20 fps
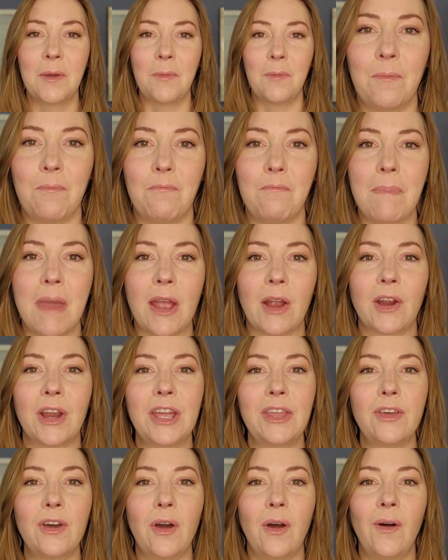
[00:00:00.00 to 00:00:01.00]
Marry
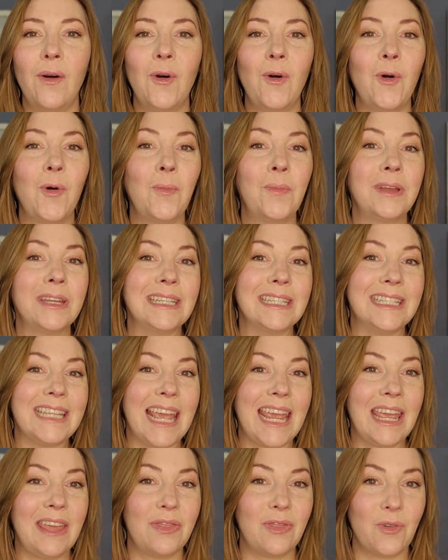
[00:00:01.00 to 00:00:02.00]
the home,
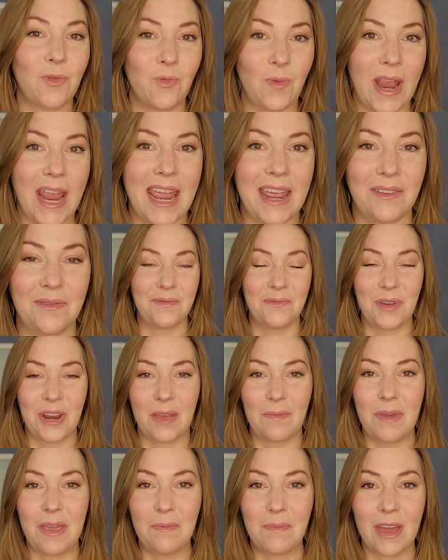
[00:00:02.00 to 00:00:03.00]
date the rate. What I
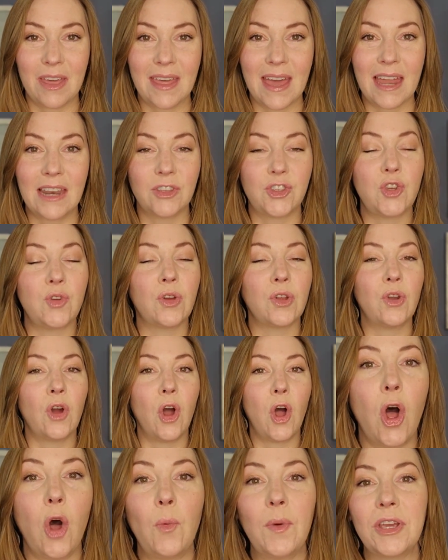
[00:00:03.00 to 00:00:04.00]
mean by that is you can
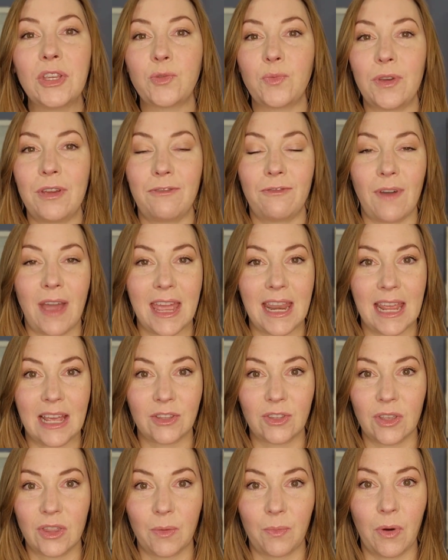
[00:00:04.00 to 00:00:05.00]
always
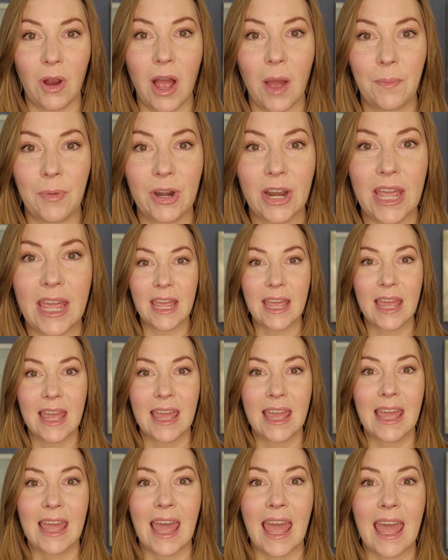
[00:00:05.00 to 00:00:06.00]
refinance on the property,
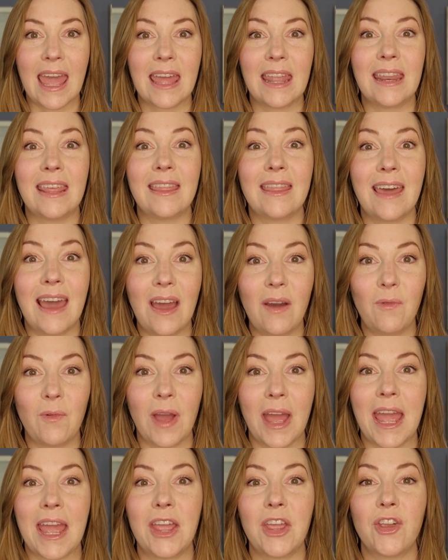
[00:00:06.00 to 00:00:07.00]
and that
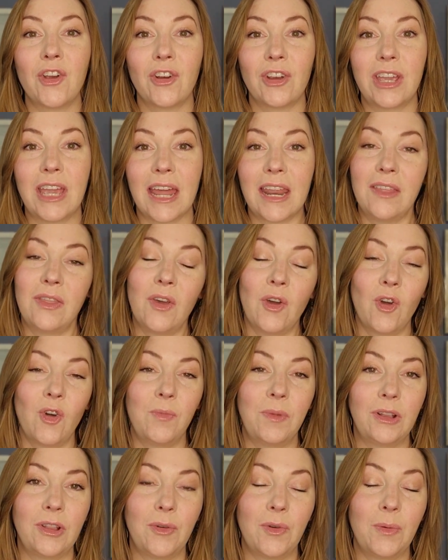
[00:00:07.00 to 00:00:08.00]
way you're getting the home
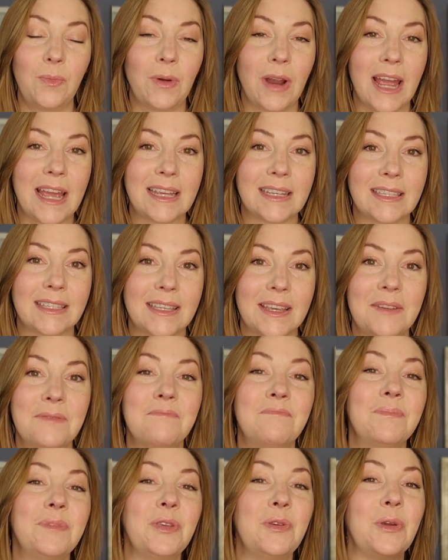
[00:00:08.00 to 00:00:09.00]
at a lower price.
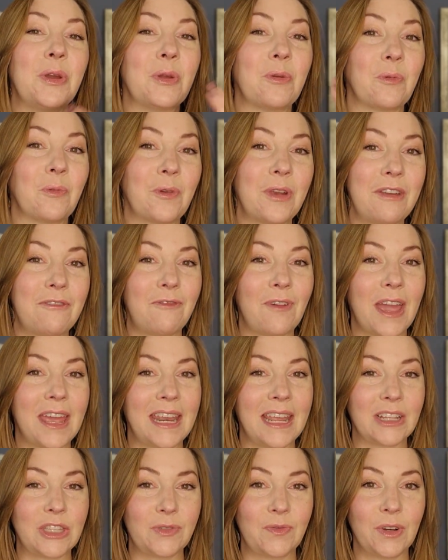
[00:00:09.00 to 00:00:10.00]
You can
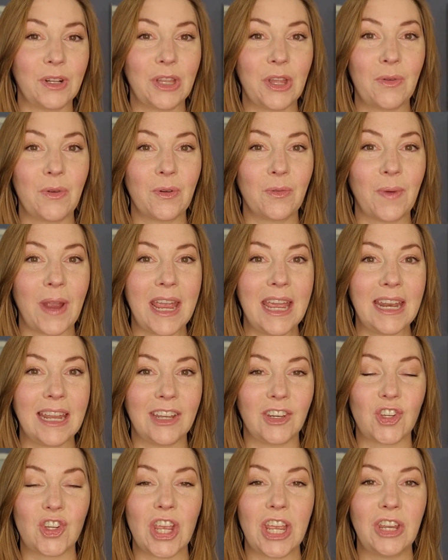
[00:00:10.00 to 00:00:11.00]
refinance for a lower rate
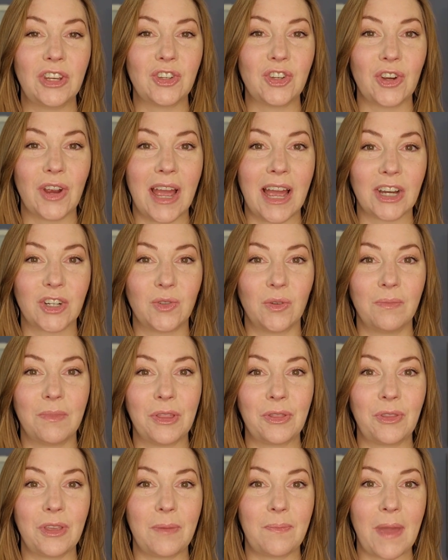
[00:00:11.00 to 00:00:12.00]
and change your actual
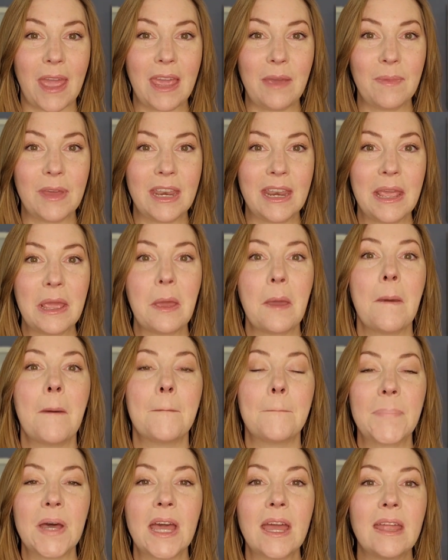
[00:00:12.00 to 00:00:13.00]
monthly payment,
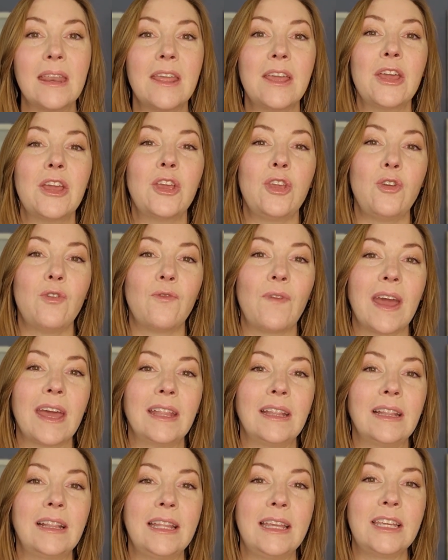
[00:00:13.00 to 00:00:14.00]
but you've
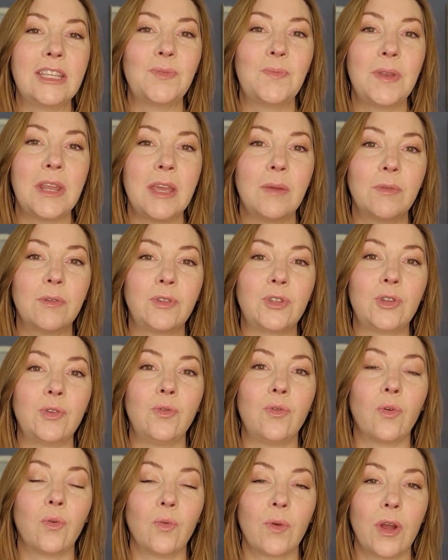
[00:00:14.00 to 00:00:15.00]
at least been able to
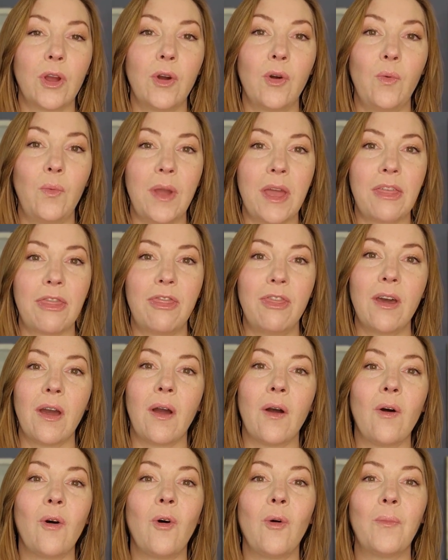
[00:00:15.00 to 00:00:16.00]
grow with the
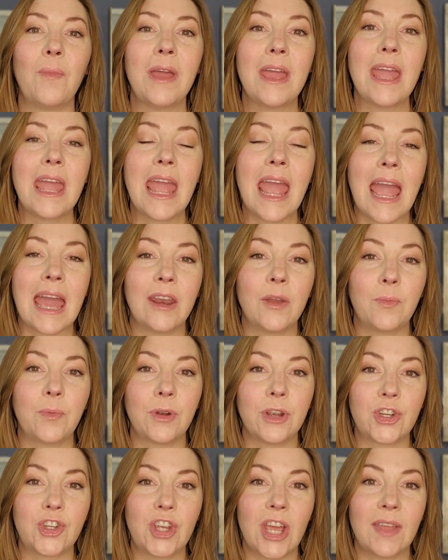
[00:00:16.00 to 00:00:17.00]
home and
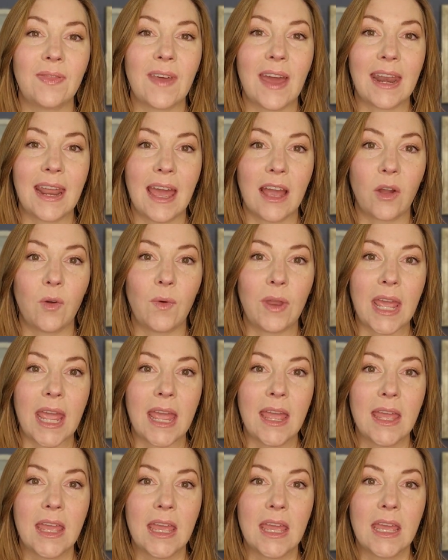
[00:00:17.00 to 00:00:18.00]
appreciate that equity.
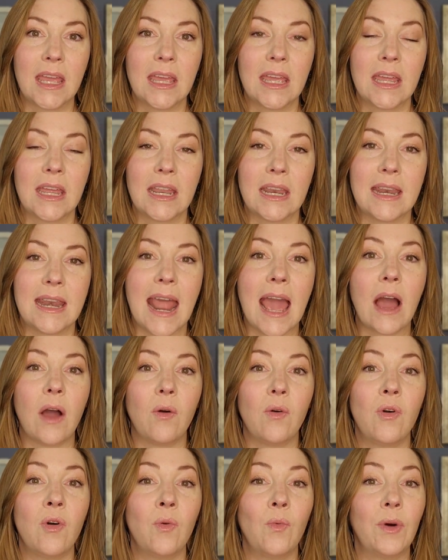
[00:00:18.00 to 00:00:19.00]
Now,
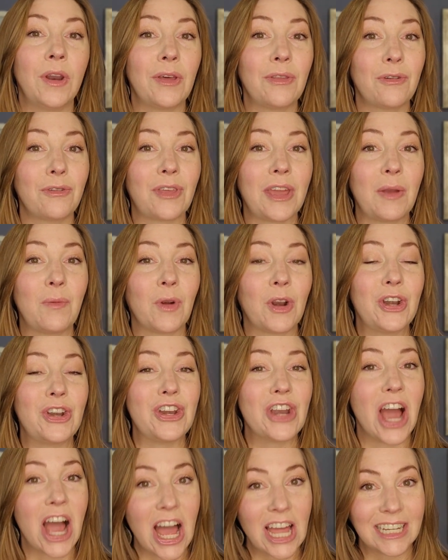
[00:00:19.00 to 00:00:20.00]
one other thing we're
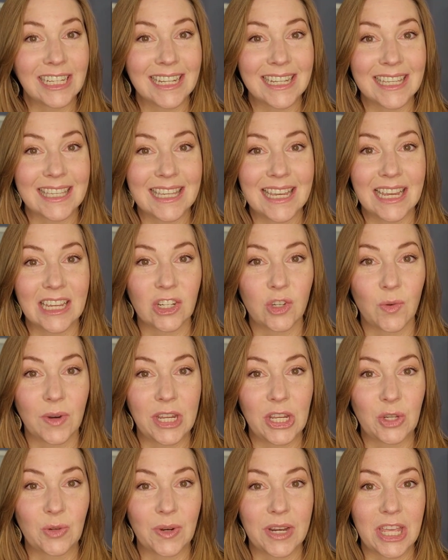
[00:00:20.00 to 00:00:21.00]
not going to see in
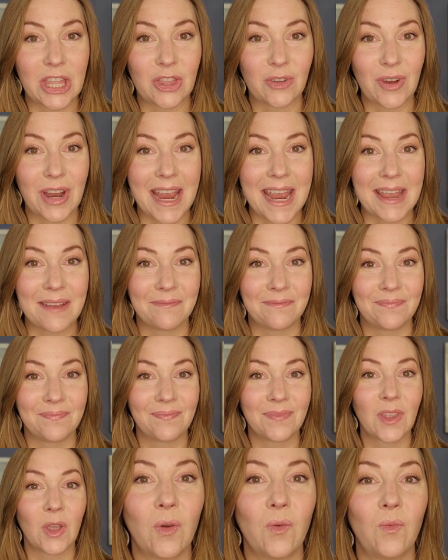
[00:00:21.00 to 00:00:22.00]
2023.
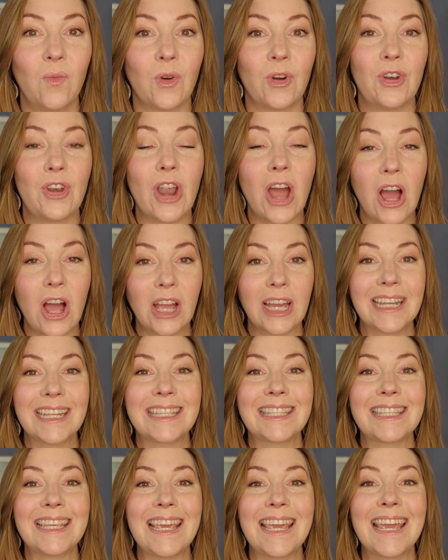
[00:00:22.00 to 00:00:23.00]
We're not going to
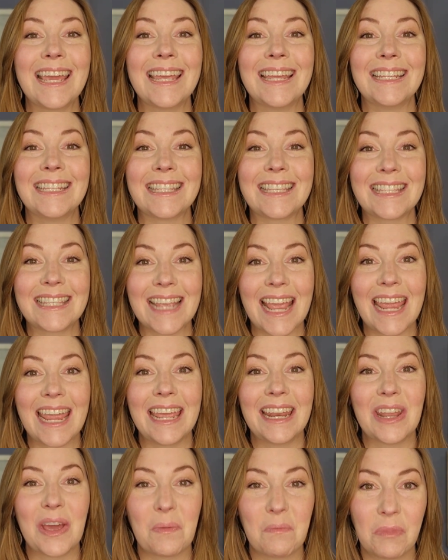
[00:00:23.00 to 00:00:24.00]
see
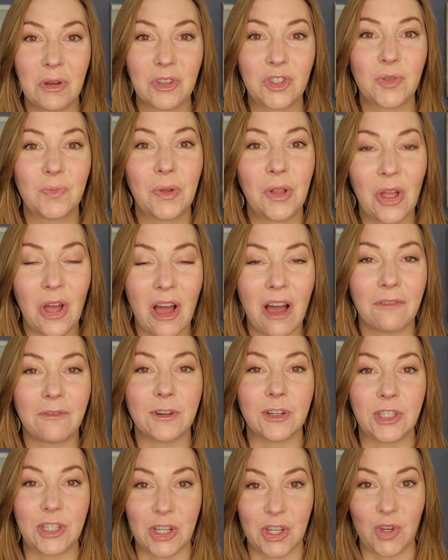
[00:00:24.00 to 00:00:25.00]
insane multiple
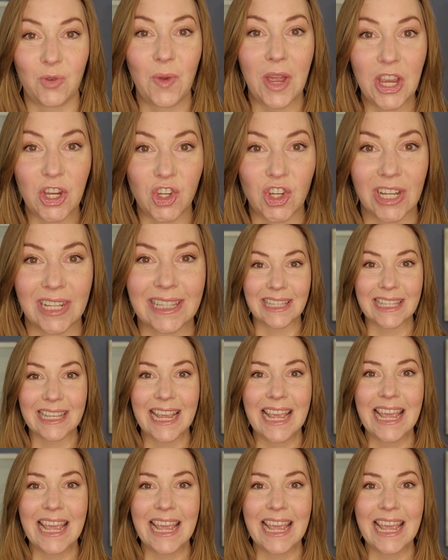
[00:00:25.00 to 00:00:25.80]
offer situations.